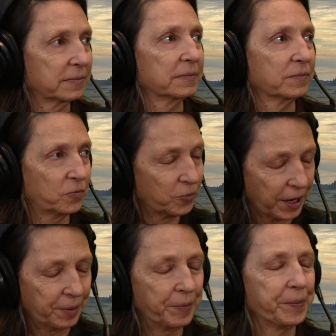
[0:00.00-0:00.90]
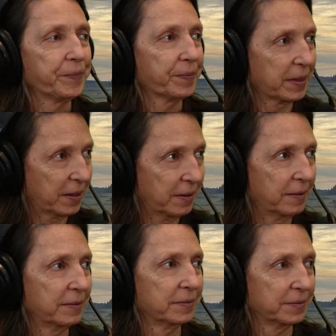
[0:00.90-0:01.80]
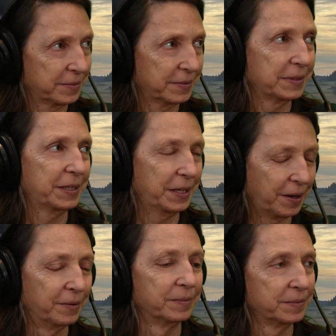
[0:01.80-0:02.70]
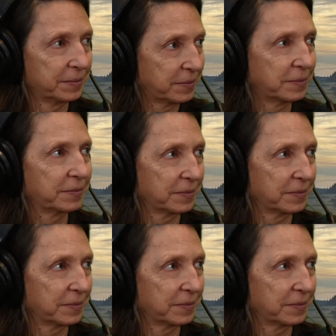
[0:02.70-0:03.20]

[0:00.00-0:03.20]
And we'll talk about the altruism of it too, and there's plenty